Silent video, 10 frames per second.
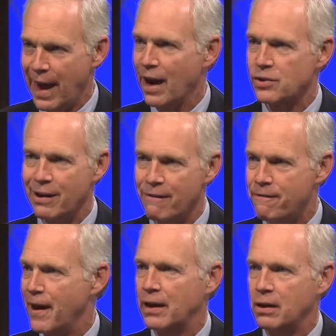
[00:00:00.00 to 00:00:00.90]
actually
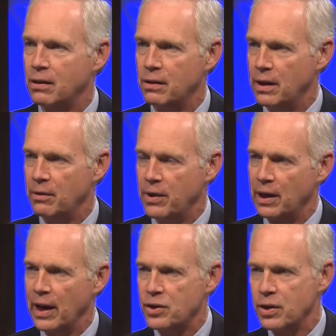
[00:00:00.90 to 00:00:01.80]
affect the
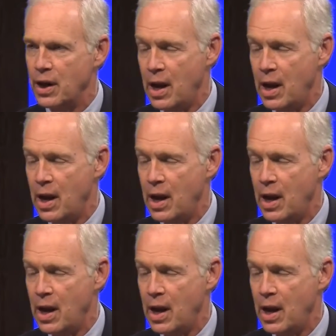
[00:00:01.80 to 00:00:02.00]
election.